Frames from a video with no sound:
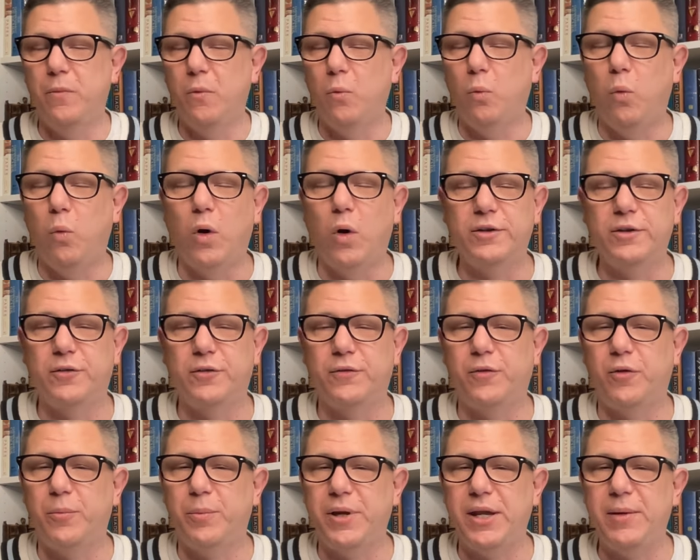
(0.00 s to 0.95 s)

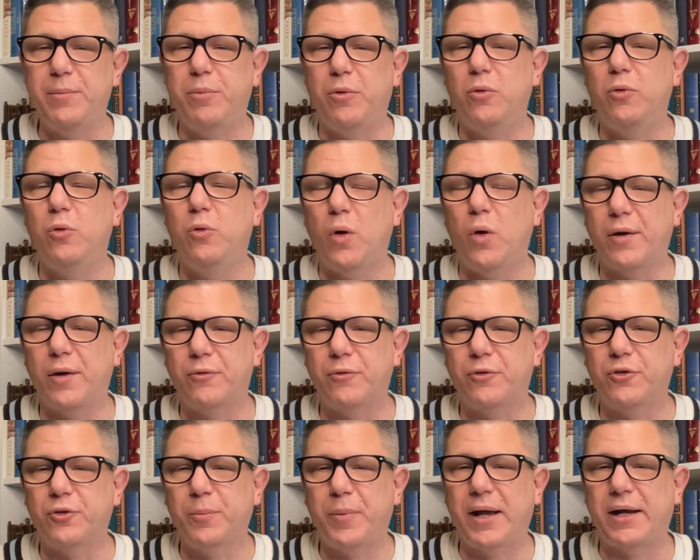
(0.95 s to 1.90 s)
wonderful people who I
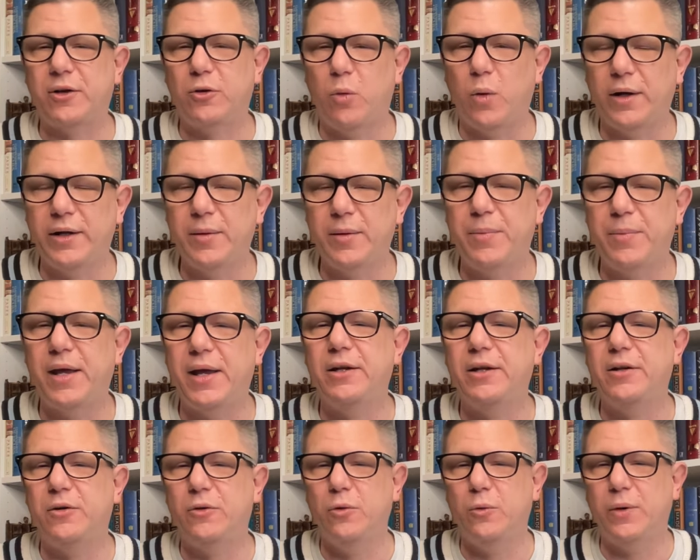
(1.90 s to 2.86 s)
respect quite a
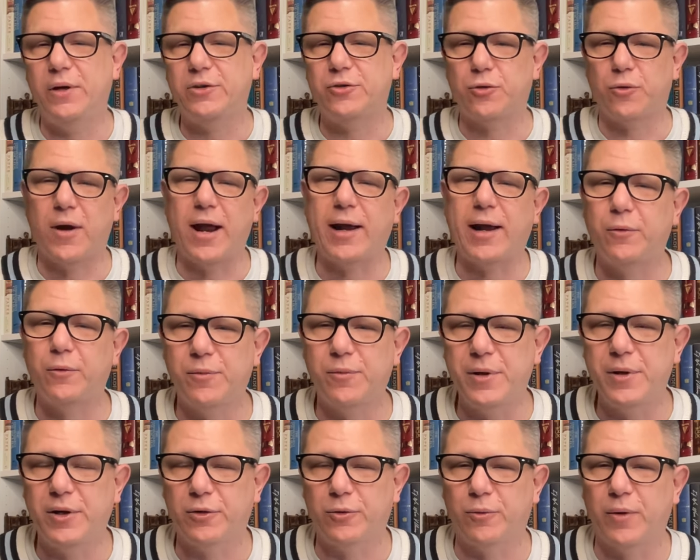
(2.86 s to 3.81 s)
bit, who interact with
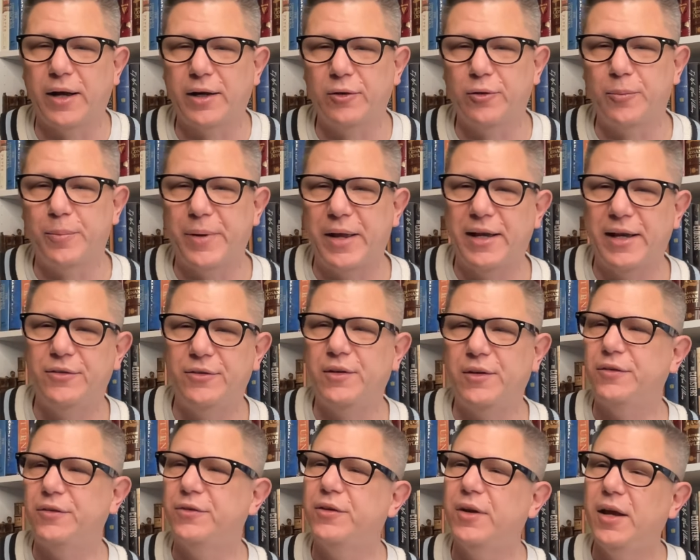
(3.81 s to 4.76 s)
me on a regular
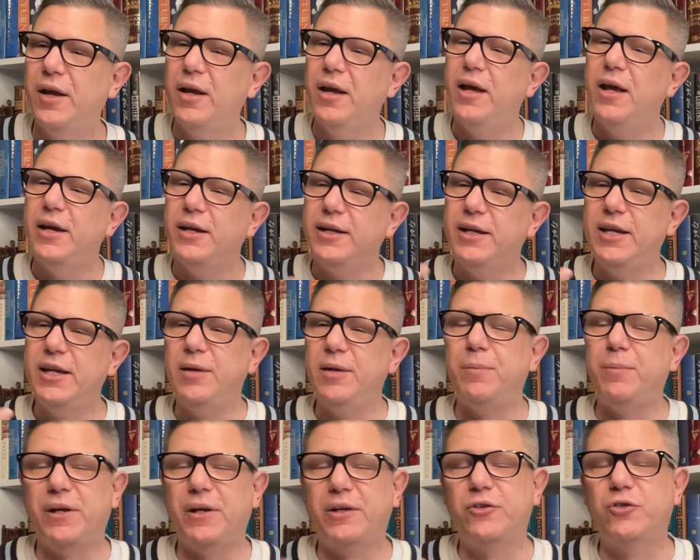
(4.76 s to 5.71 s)
basis,
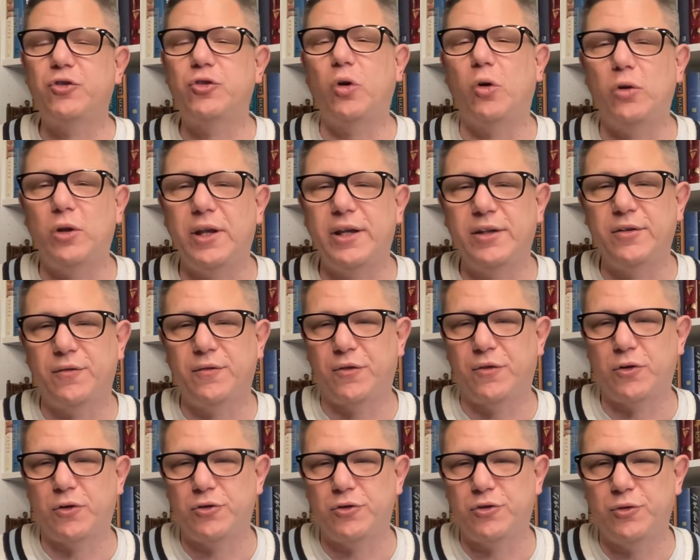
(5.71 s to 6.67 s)
keep extolling the
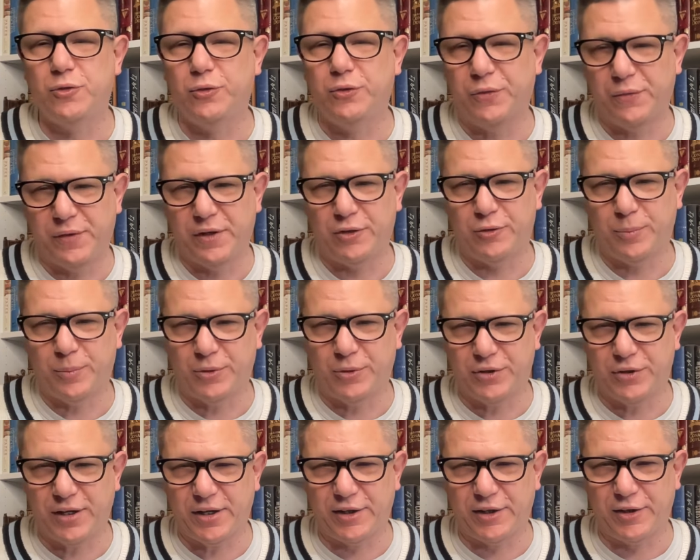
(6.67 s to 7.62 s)
virtues of this
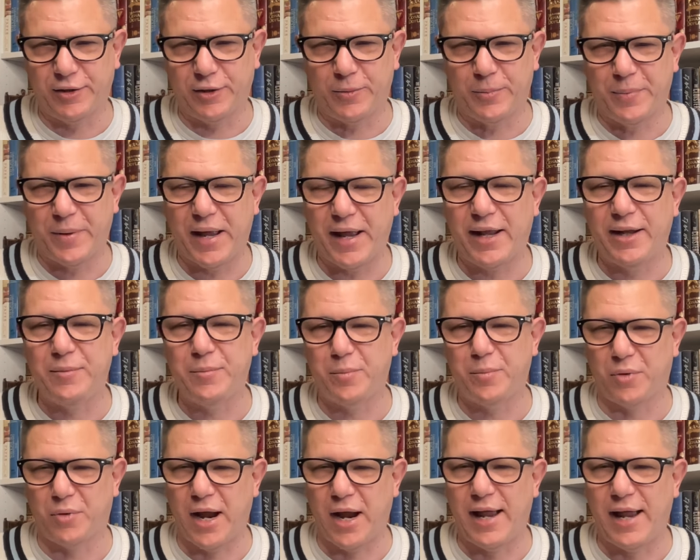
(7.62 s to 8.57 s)
particular pen
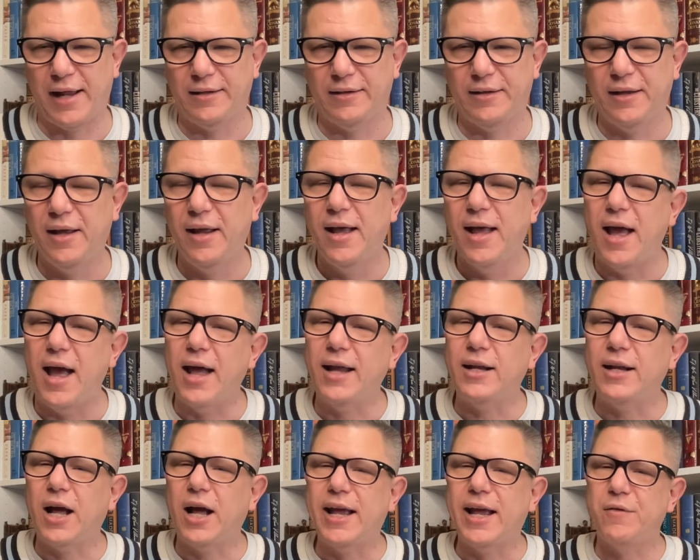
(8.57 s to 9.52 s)
brand.
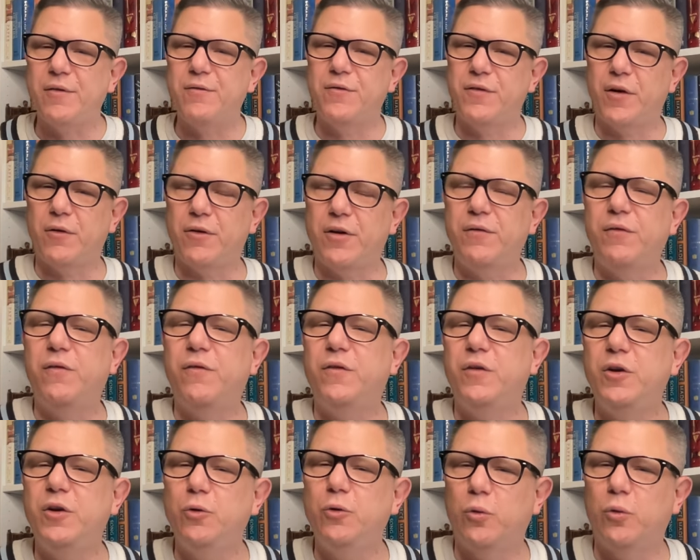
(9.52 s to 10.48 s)
And I have very
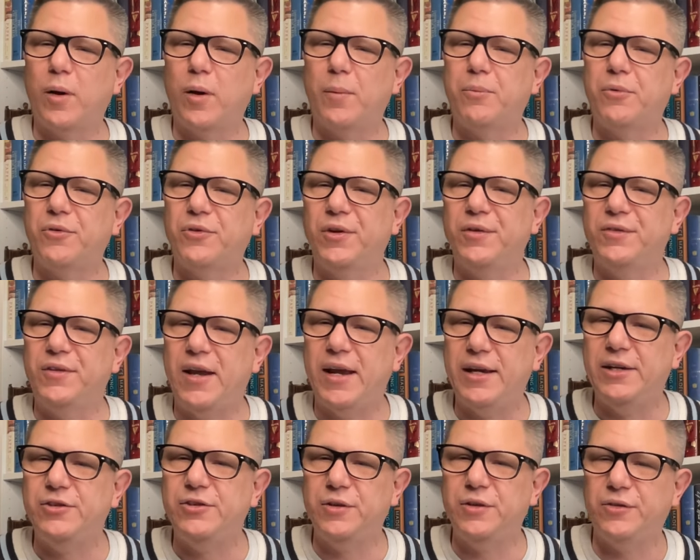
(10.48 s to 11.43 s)
few
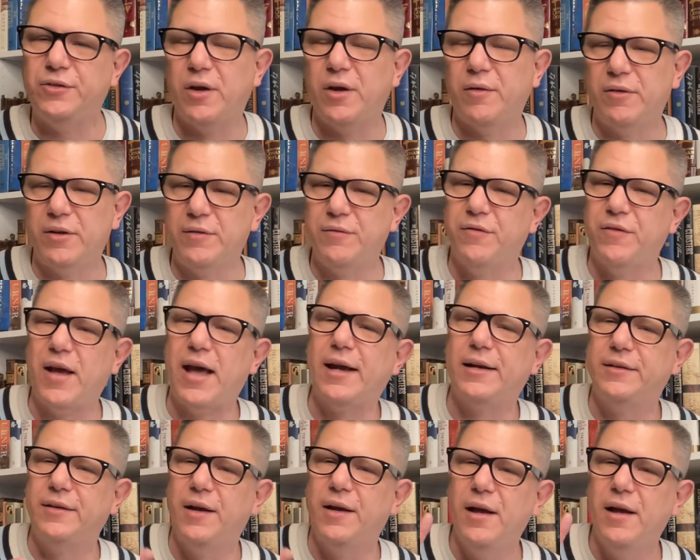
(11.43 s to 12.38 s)
representations of it. In
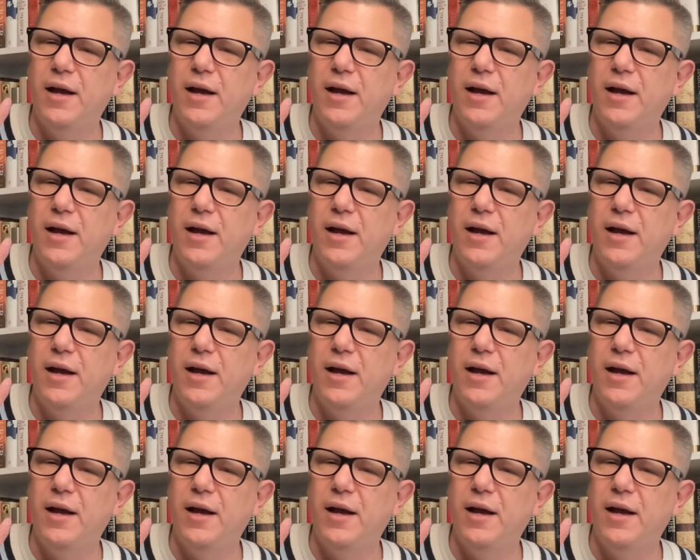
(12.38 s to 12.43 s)
fact,